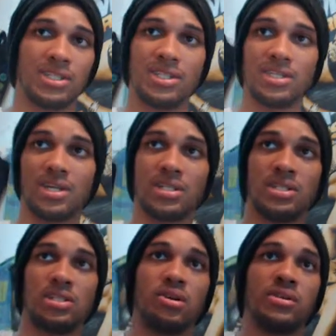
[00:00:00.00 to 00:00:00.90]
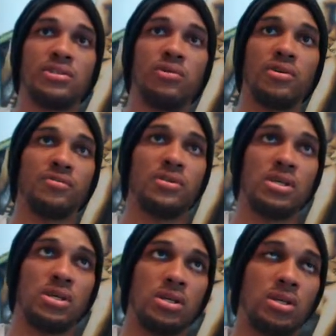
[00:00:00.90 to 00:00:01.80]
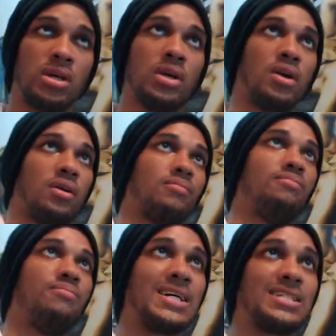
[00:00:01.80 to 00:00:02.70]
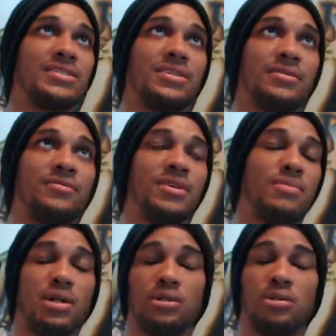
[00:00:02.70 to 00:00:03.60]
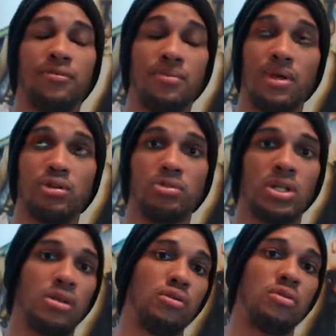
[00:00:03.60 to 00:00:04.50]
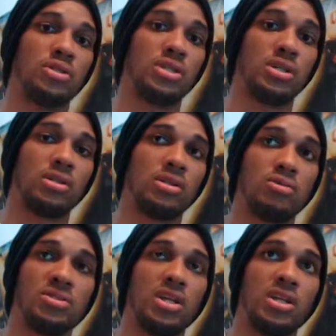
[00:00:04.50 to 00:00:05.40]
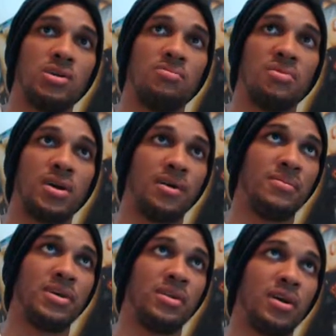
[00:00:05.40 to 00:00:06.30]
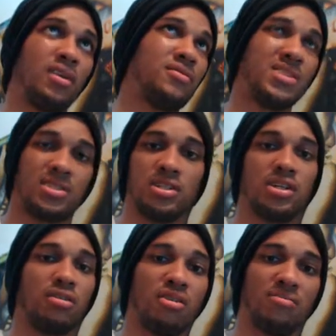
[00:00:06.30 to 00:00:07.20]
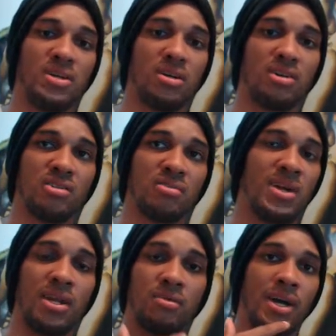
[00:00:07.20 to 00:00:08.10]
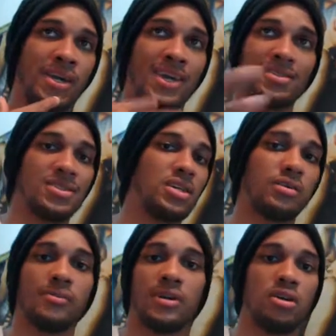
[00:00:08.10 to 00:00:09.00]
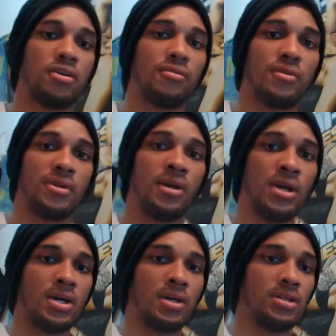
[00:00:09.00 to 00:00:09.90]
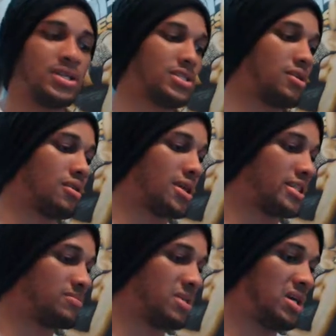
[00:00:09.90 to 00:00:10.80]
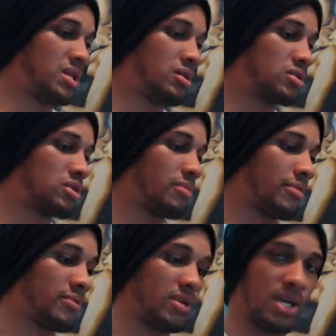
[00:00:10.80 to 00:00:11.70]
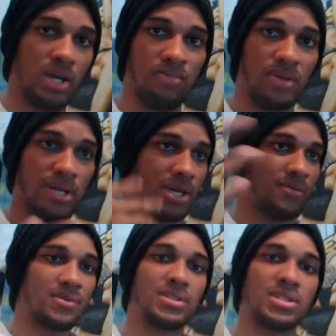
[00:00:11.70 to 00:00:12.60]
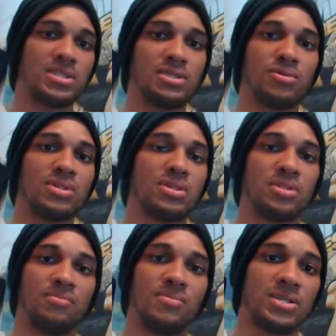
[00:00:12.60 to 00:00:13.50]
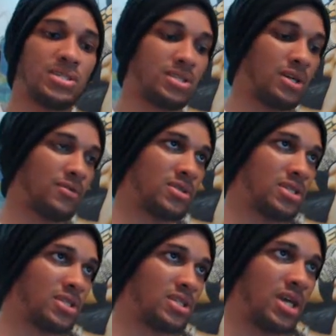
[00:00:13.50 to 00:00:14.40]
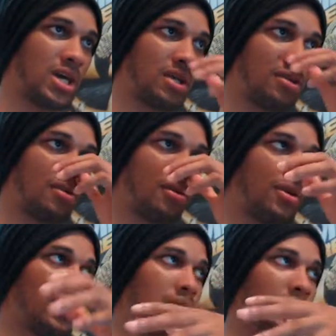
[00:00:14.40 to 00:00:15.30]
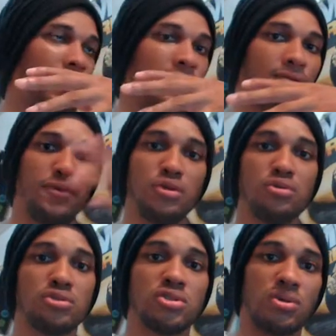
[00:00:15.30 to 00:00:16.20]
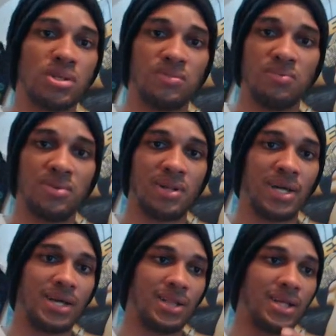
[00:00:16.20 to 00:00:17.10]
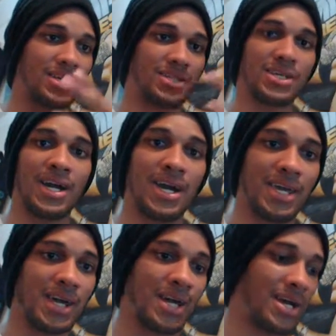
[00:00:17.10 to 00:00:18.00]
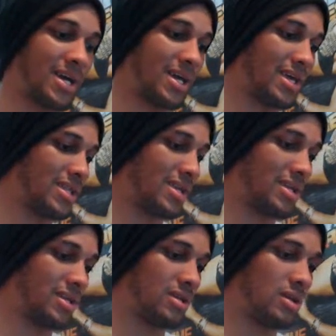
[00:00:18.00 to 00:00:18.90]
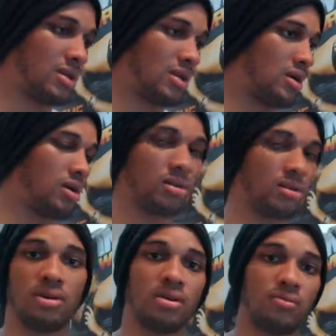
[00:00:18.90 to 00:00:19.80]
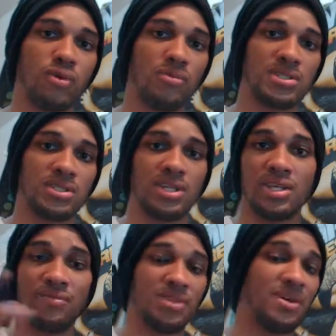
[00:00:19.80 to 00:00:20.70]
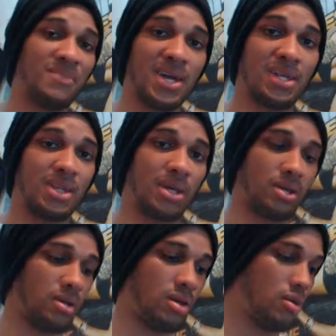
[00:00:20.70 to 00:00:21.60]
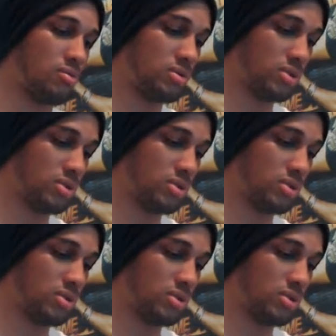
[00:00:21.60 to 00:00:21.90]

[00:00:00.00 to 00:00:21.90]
I think Sexy Star is one of the best female luchadors in Lucha Libre. I mean, obviously there are gonna be others, but I can't think of any other one. This girl has been on top of her game like ever since she was in the business, ever since she had her feuds with people like Taya and all the other women and even the men, you know.